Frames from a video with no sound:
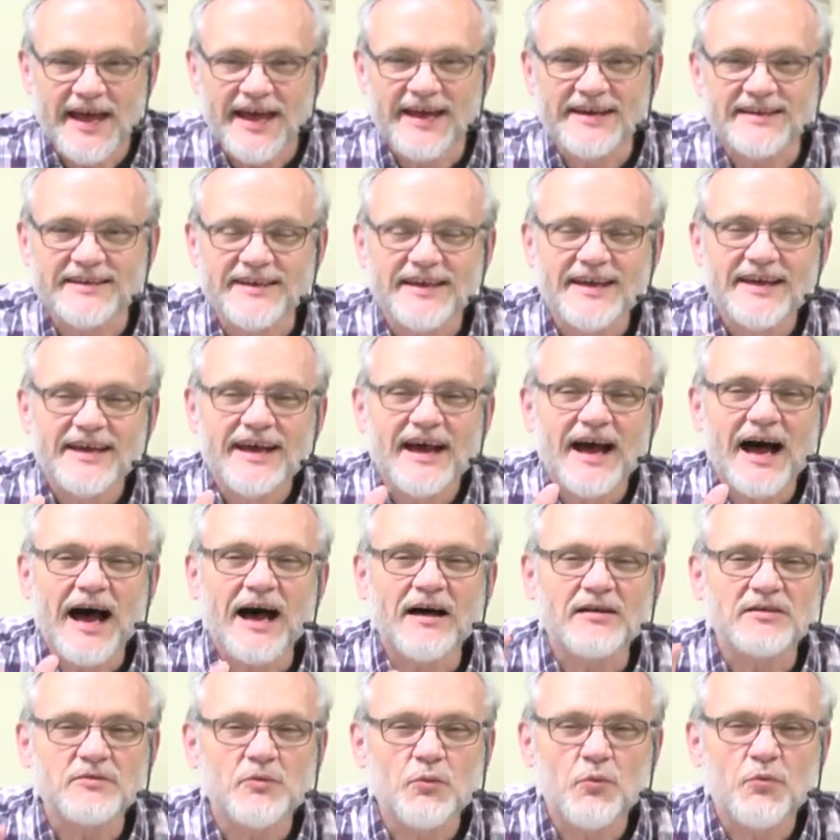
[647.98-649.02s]
And
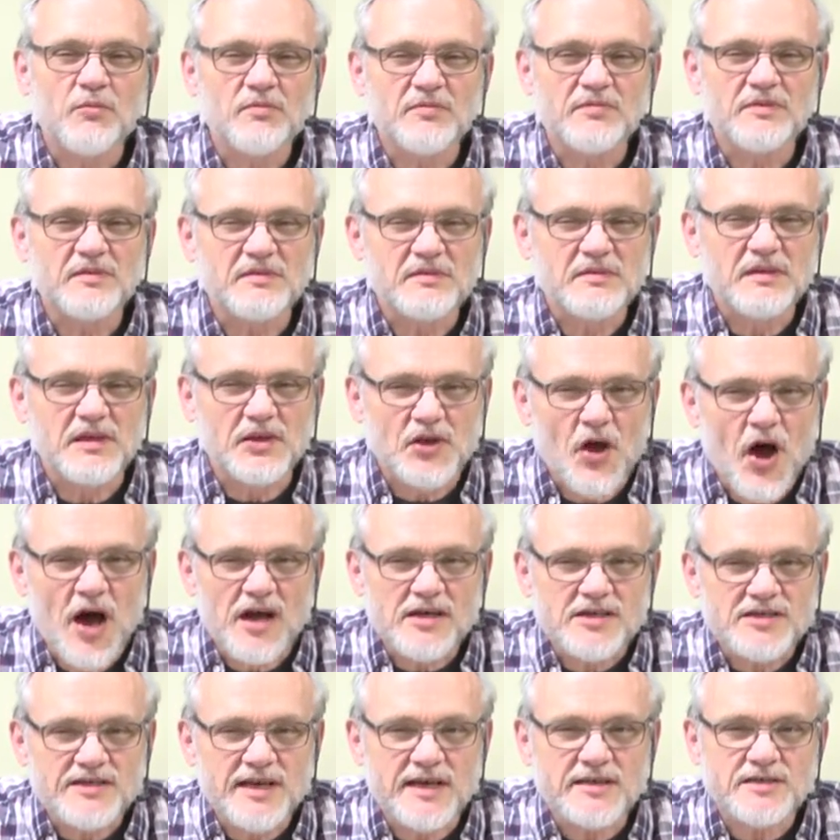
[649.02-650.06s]
uh, the
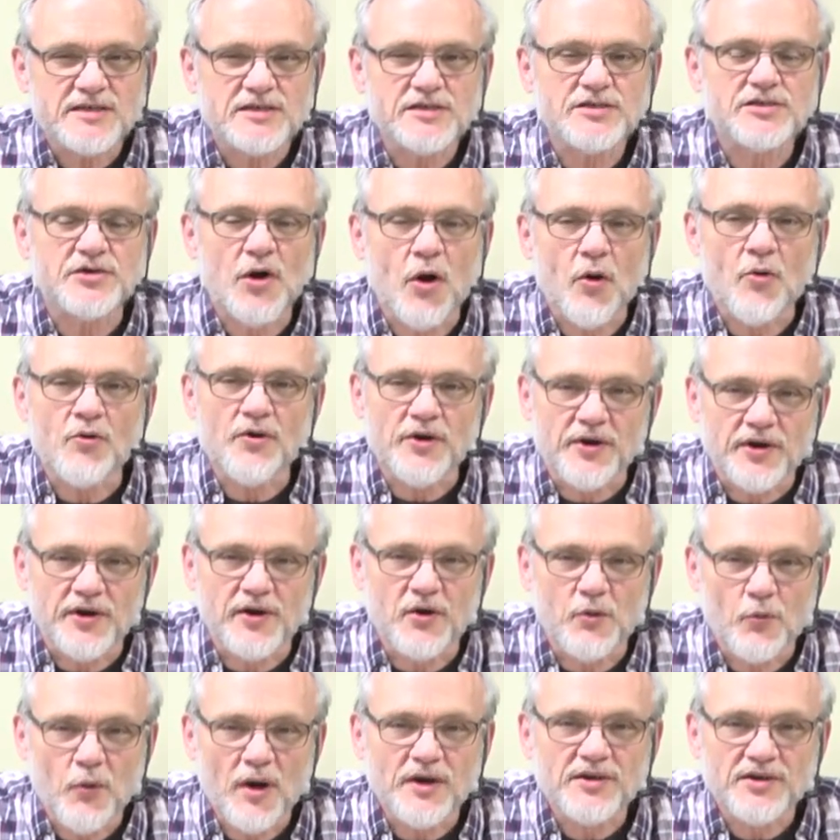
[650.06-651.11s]
law says, Stone
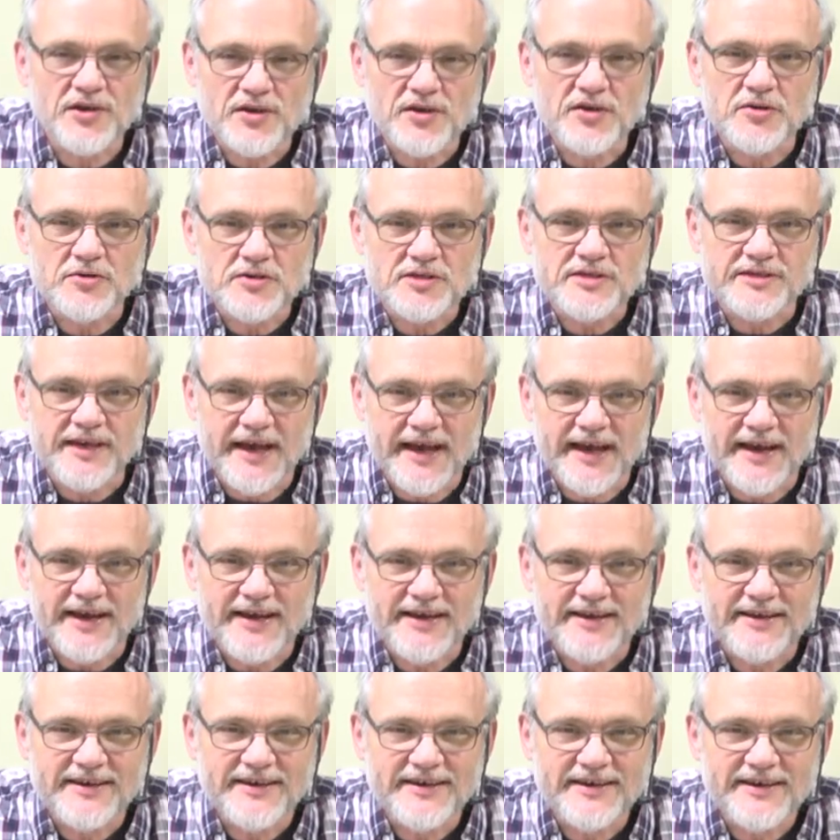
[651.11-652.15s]
her. What do you
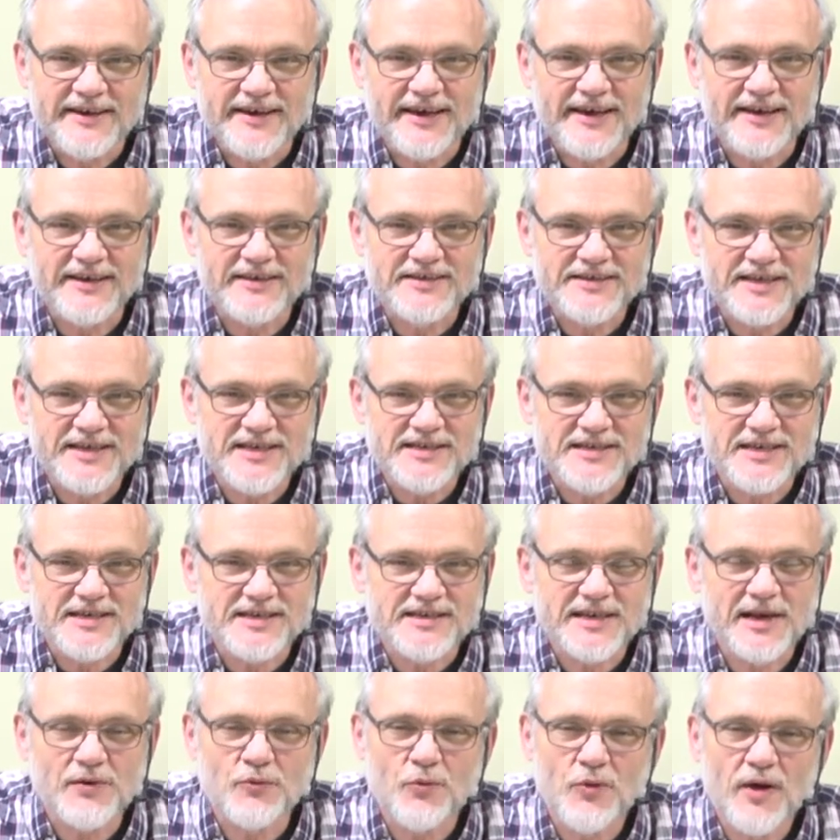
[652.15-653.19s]
say? And
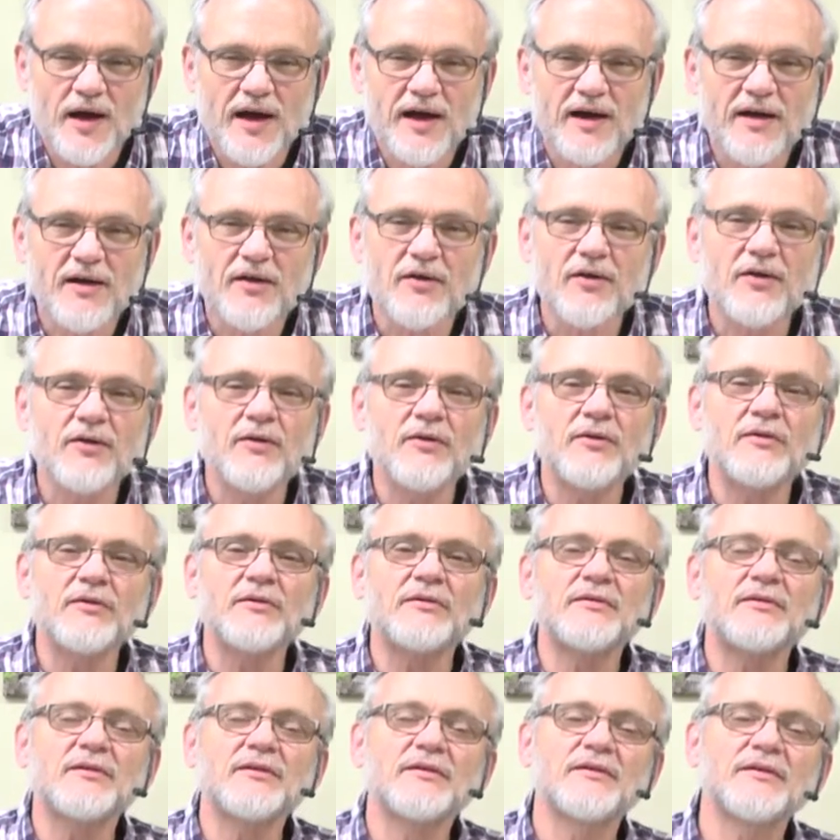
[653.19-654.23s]
Jesus said,
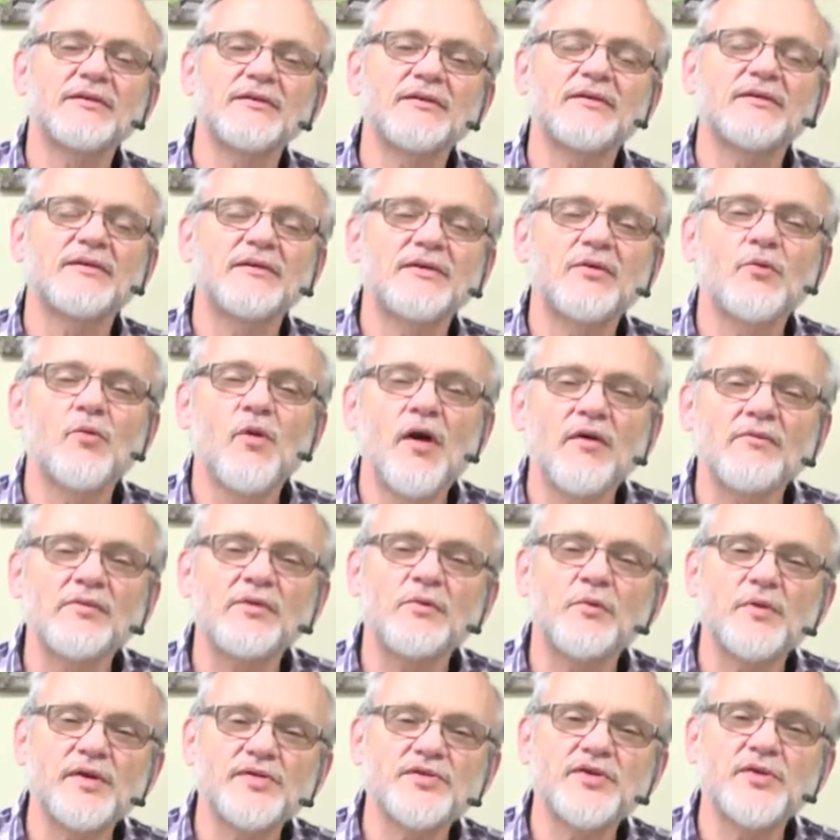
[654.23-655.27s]
Well,
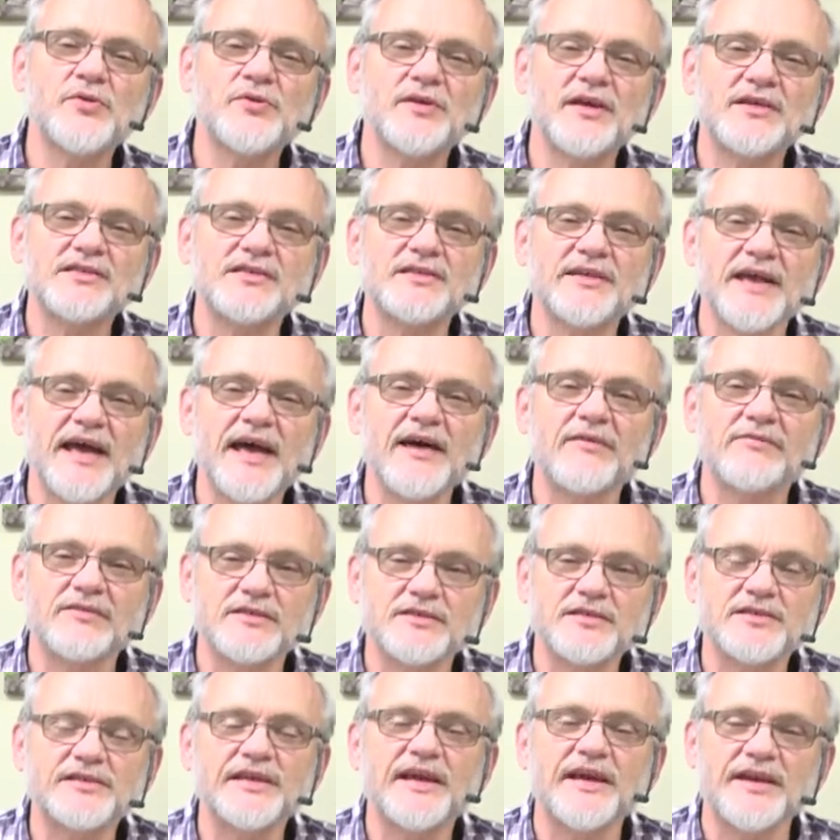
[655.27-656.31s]
whoever with you doesn't have
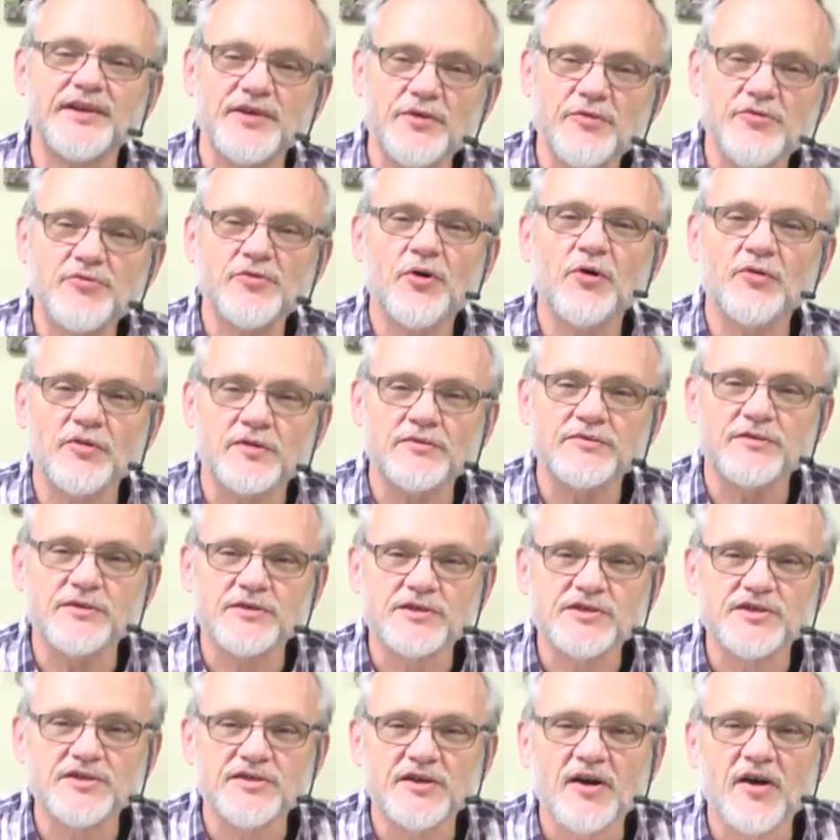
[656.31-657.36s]
a sin, you throw the
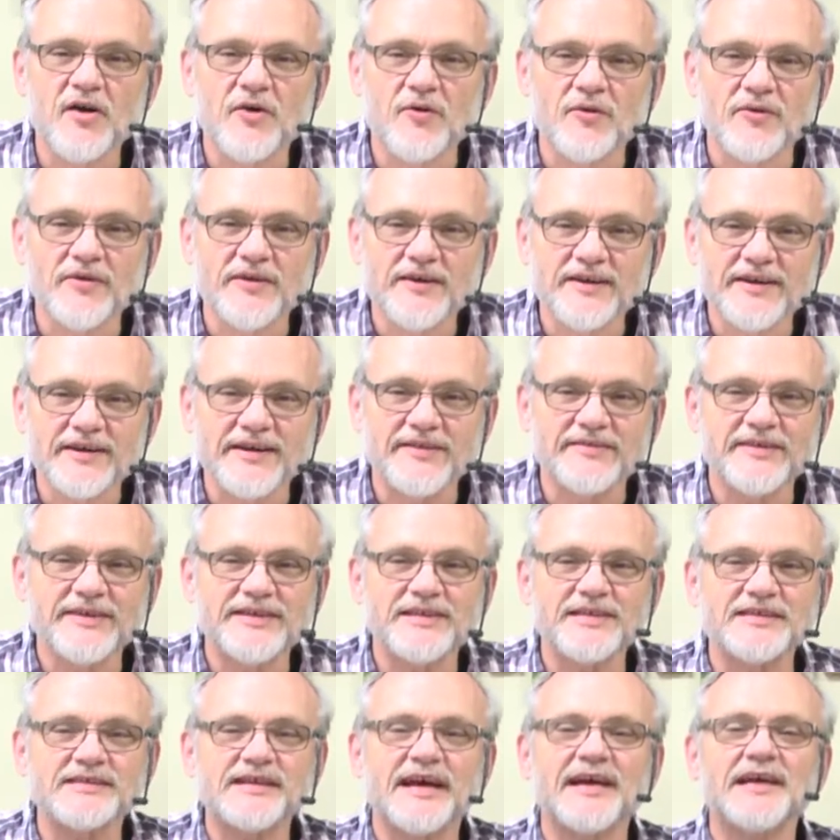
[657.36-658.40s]
first stone. And
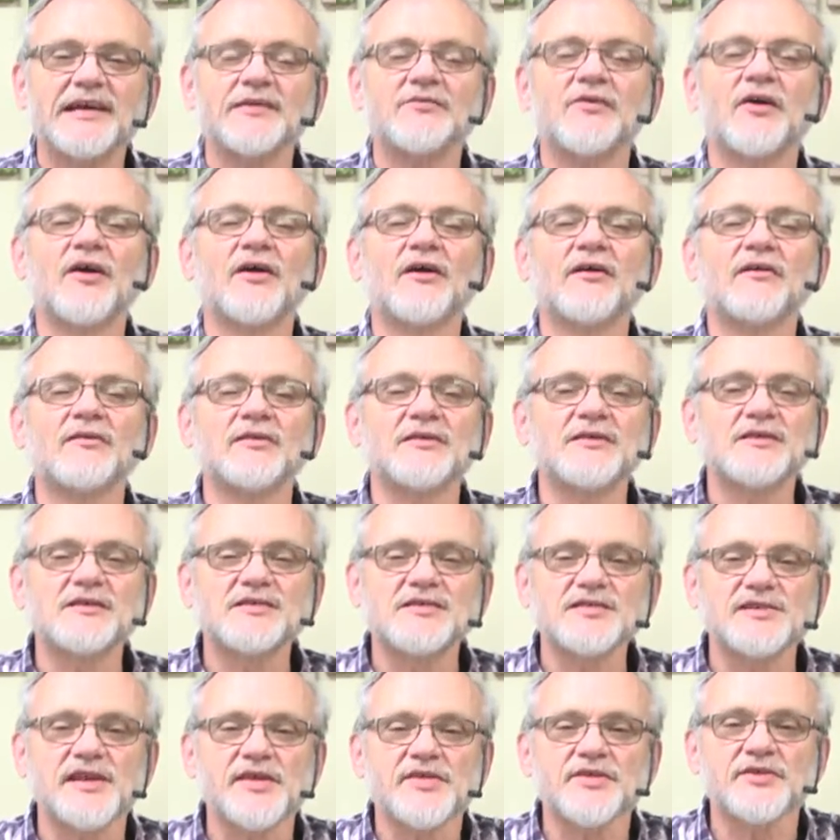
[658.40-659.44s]
they just kind of all
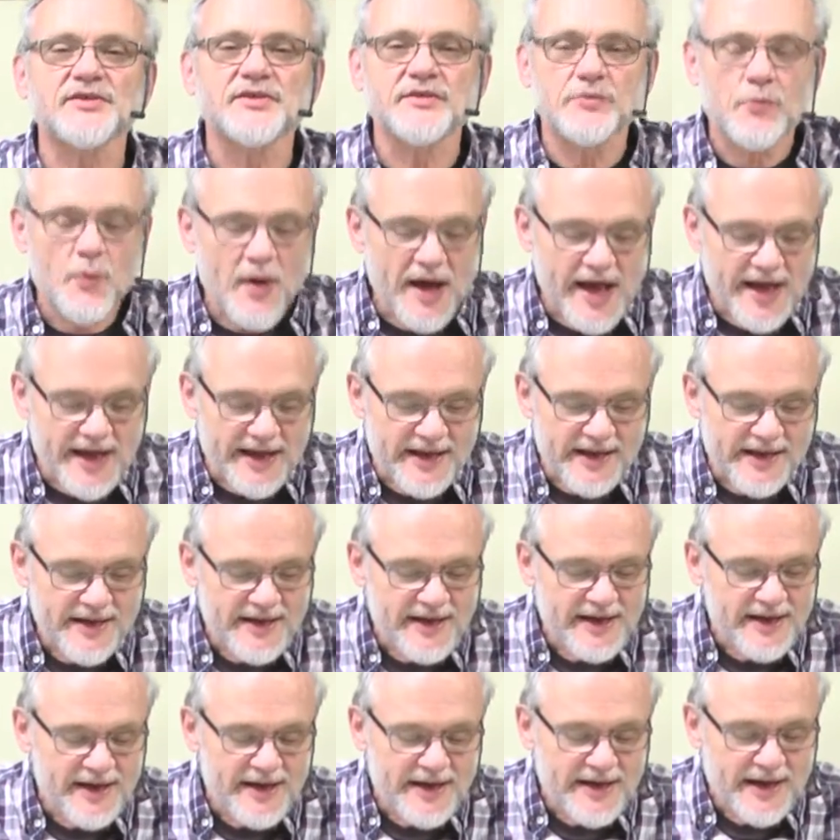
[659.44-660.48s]
slithered away.
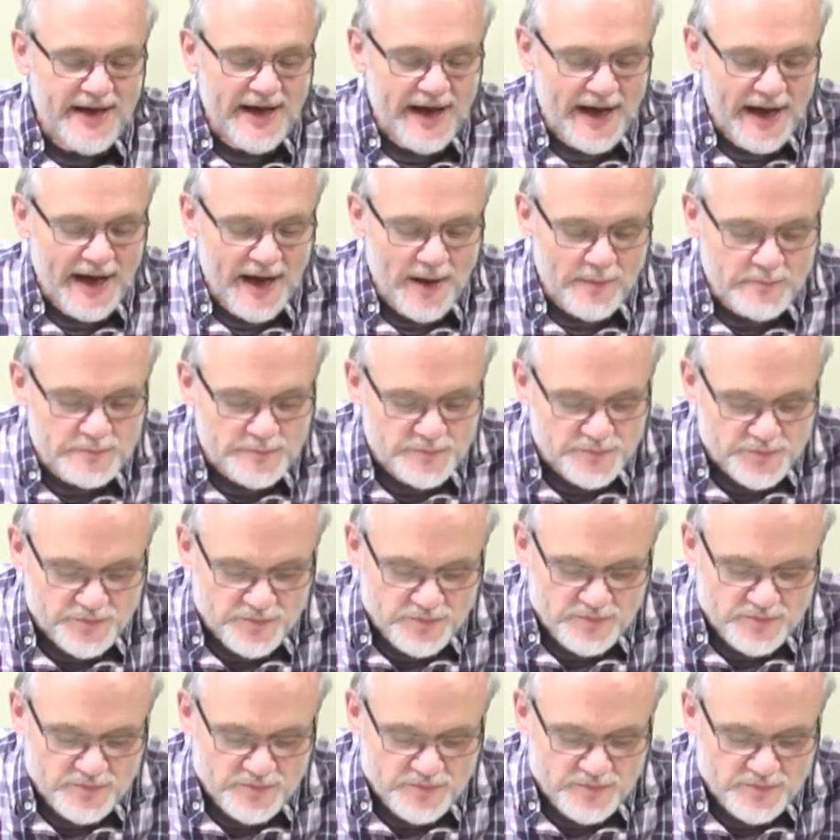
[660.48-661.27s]
Um,